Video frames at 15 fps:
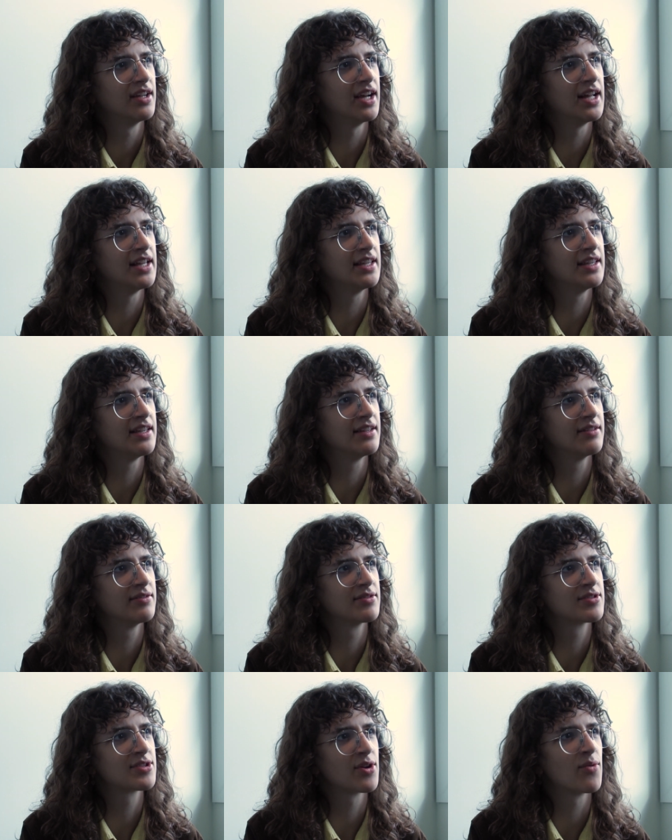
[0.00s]
and
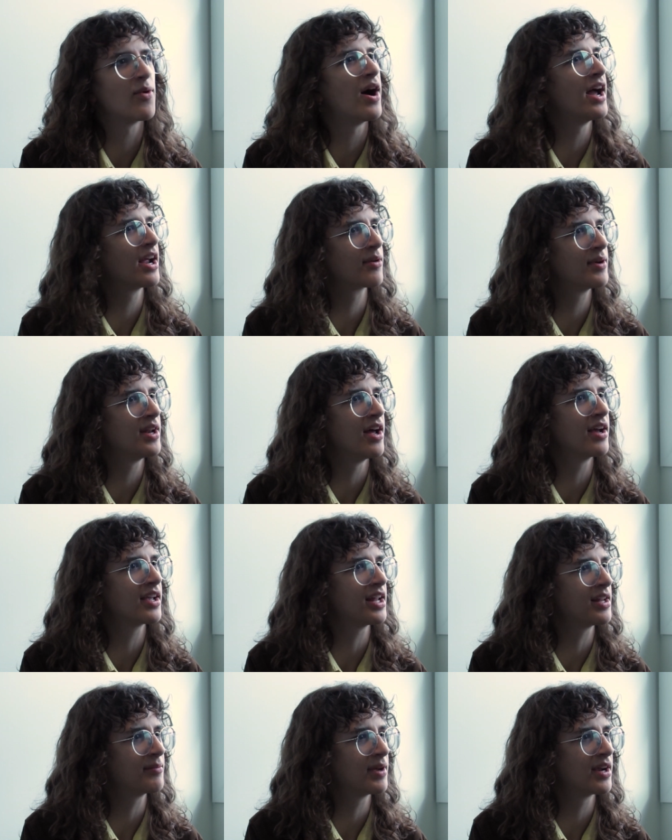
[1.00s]
so why are we not
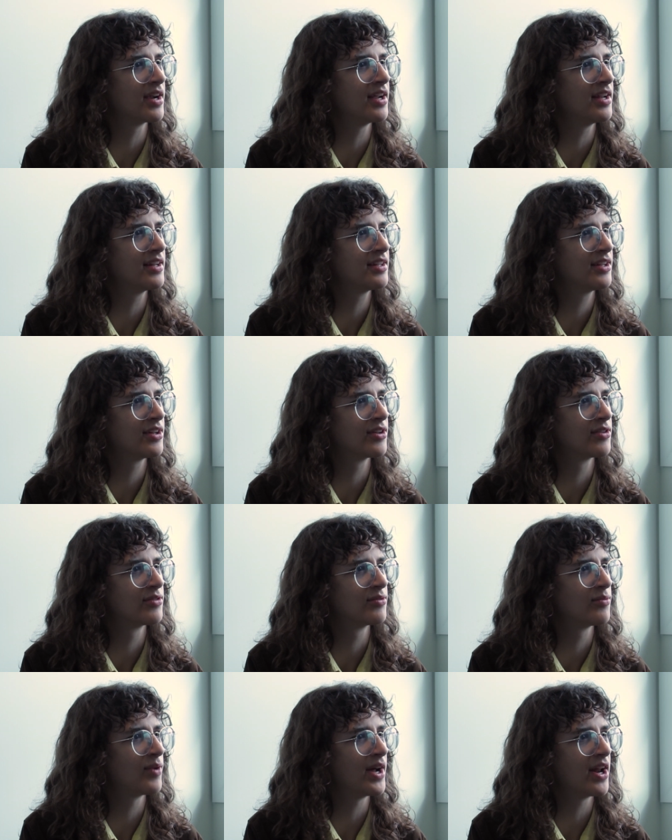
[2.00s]
getting married you know
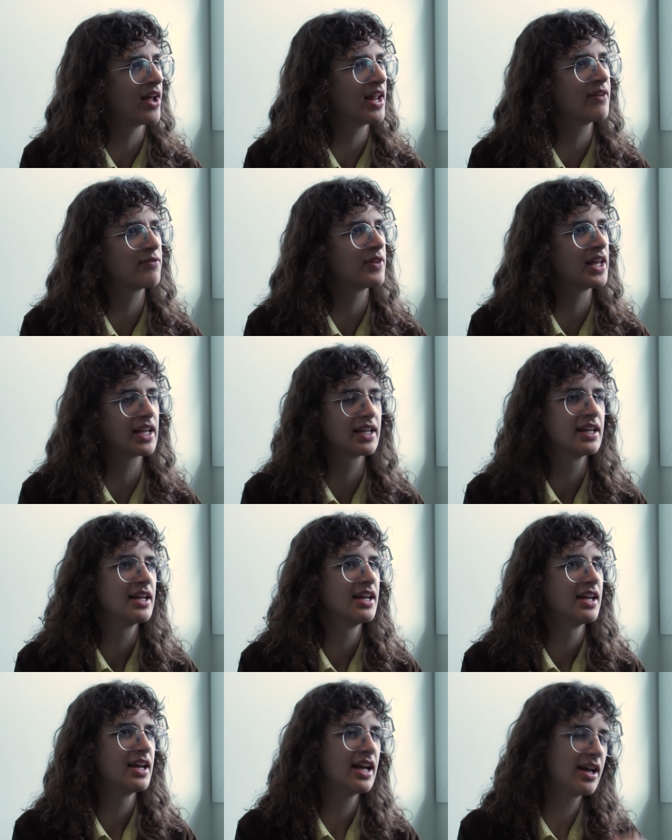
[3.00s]
mm-hmm. why not if like
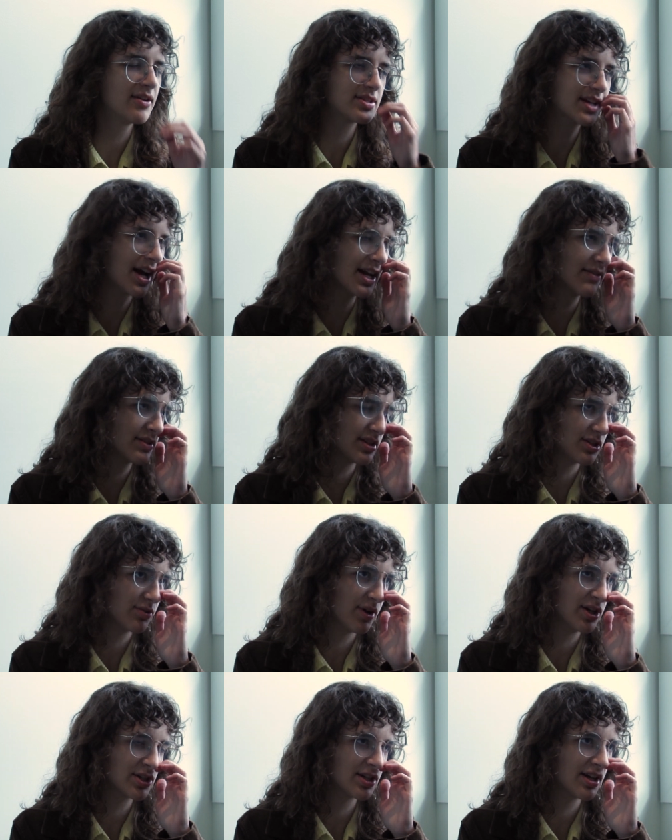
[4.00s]
it's kind of a
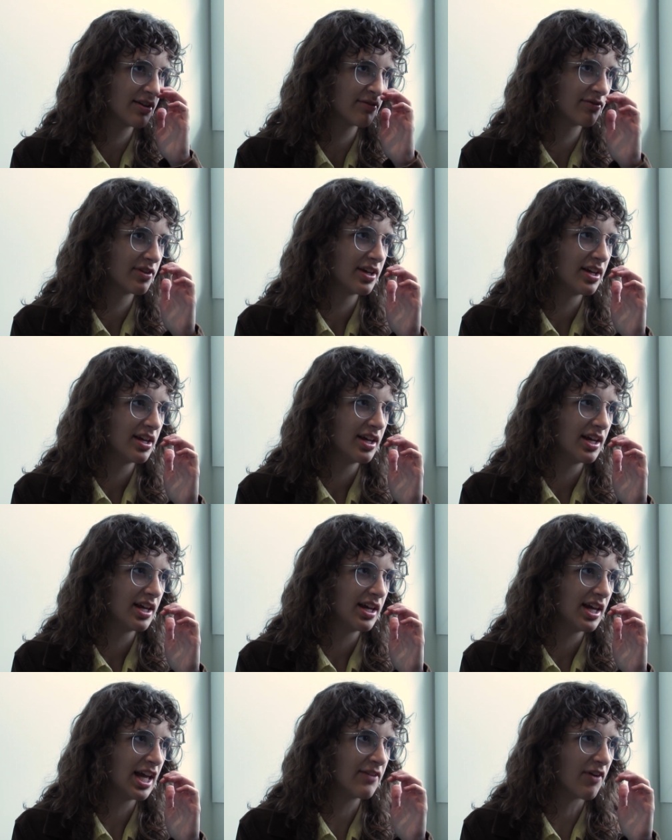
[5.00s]
situation of
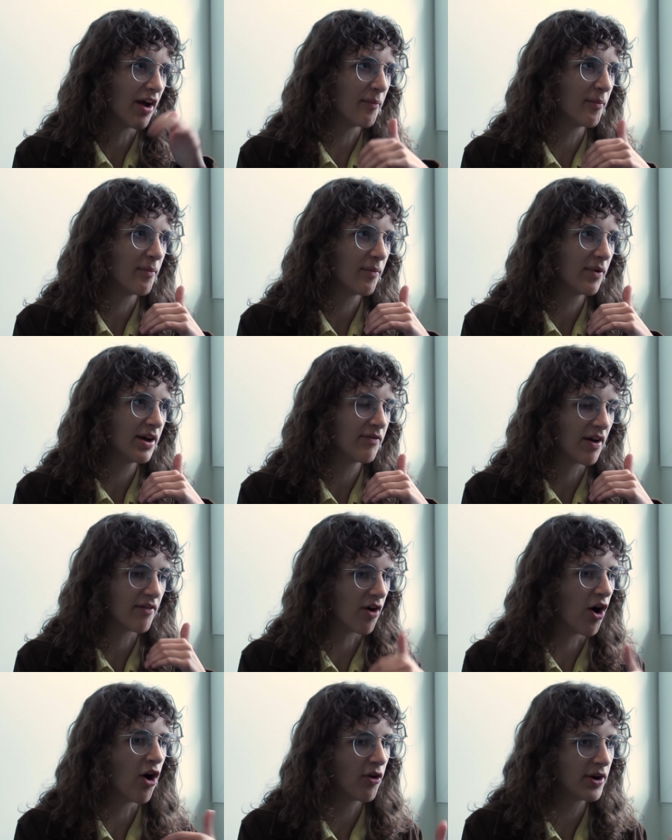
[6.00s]
if i'm if i
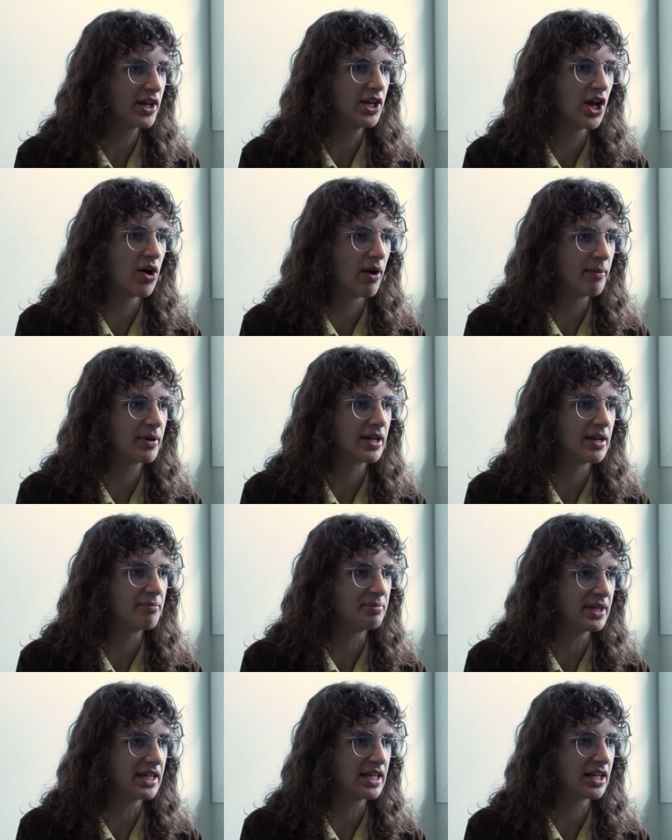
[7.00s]
already know i'm gonna
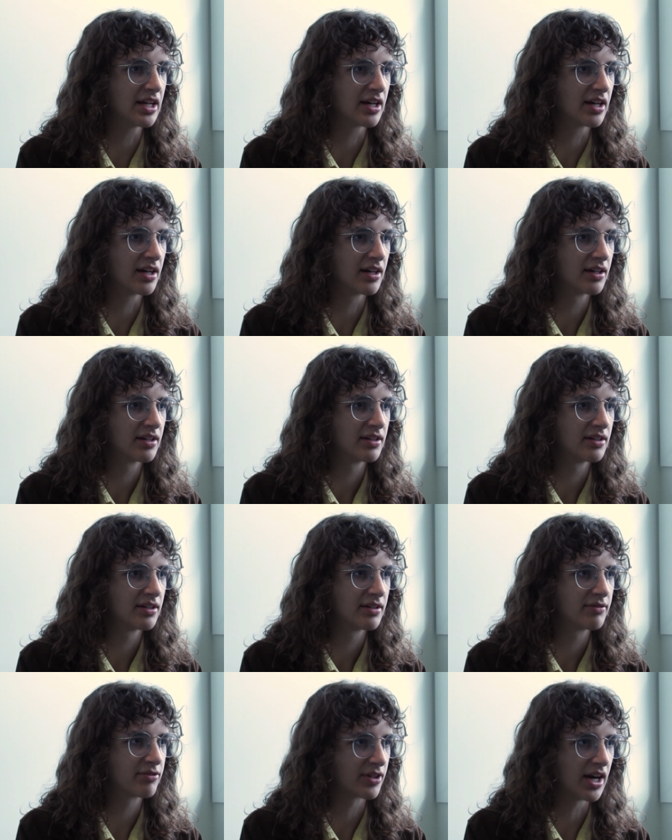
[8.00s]
be here
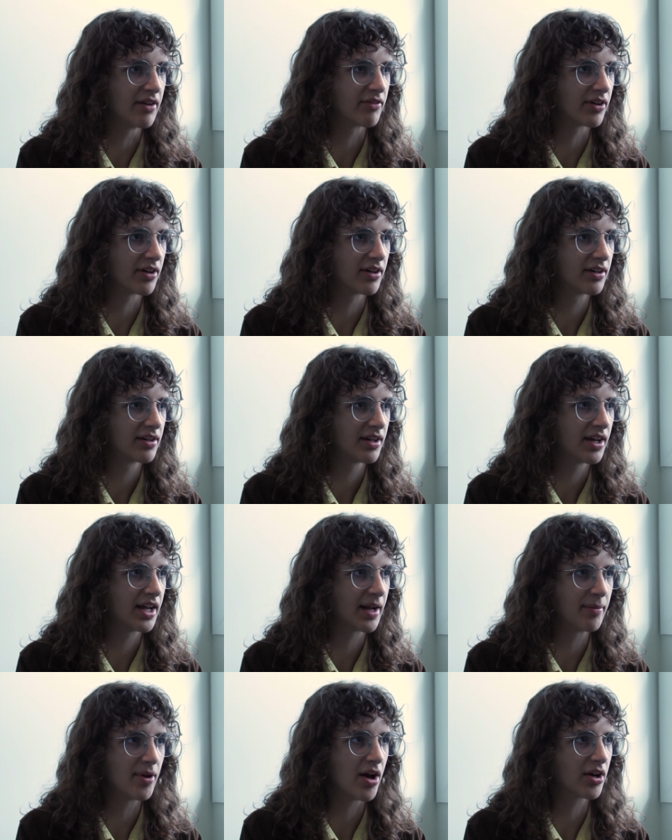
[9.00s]
forever
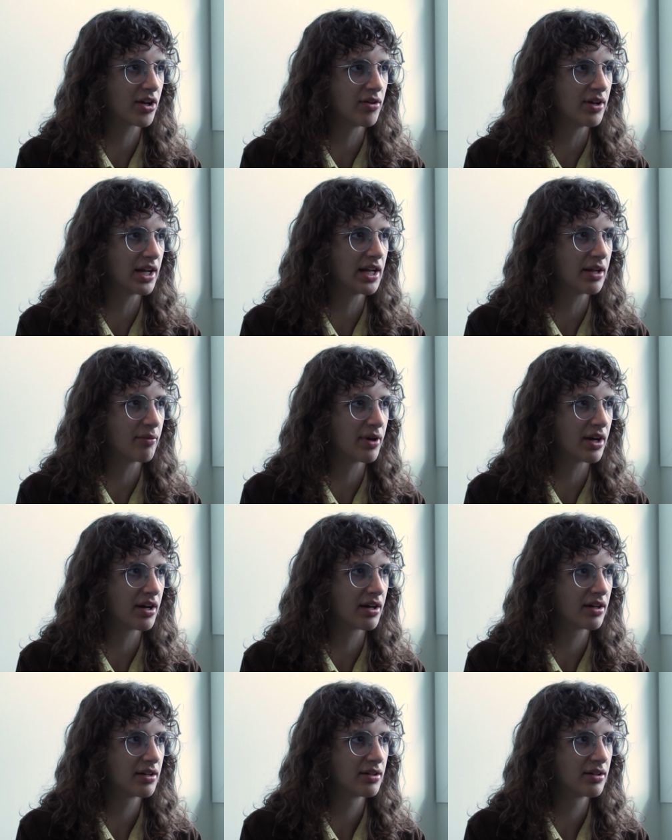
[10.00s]
and i'm not going
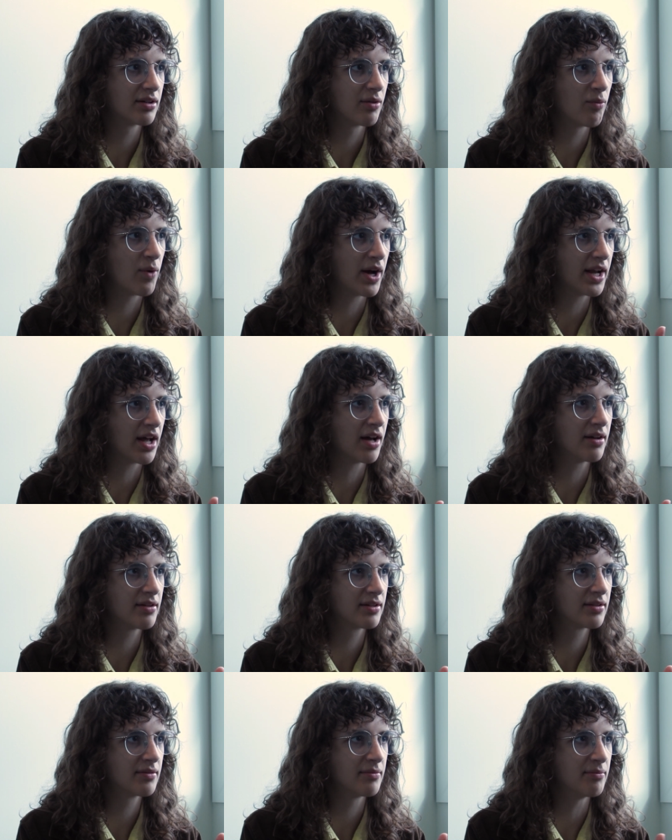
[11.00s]
anywhere why
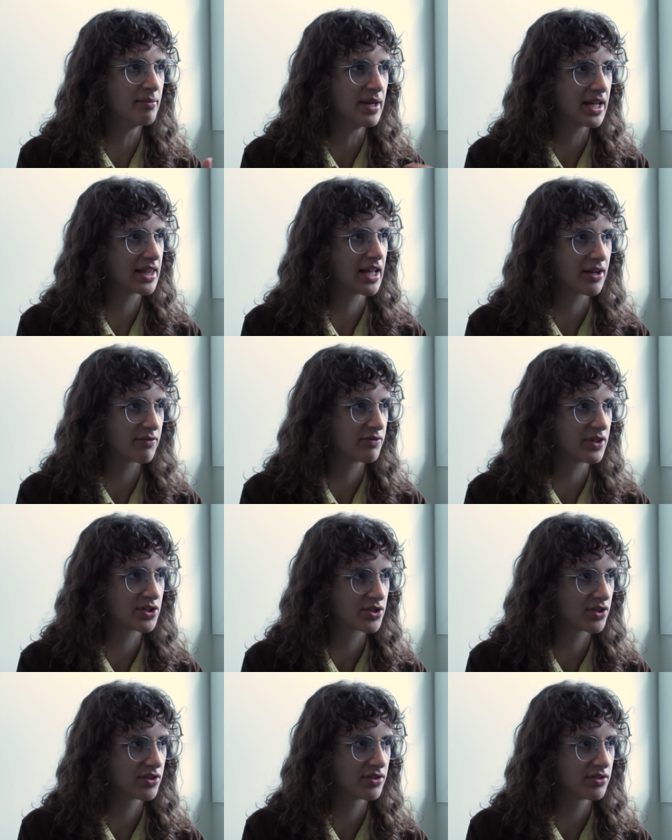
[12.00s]
not make that
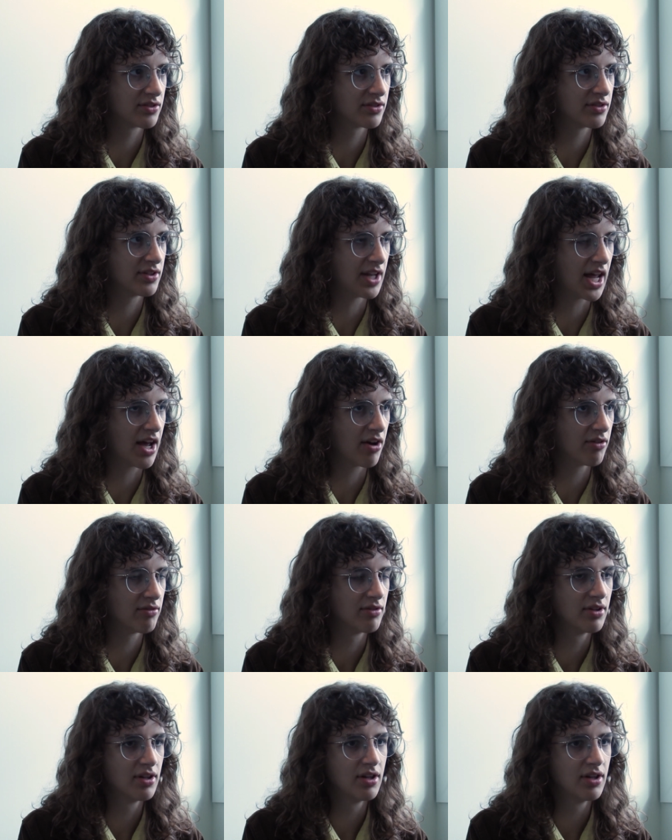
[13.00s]
official mm-hmm. now